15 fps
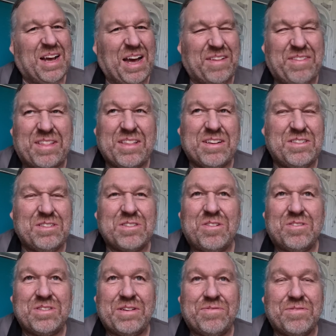I think they've just
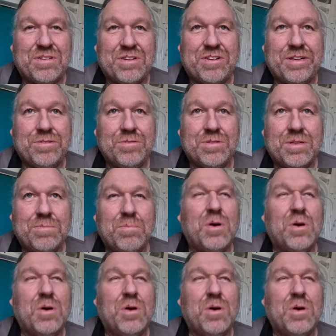got different grills.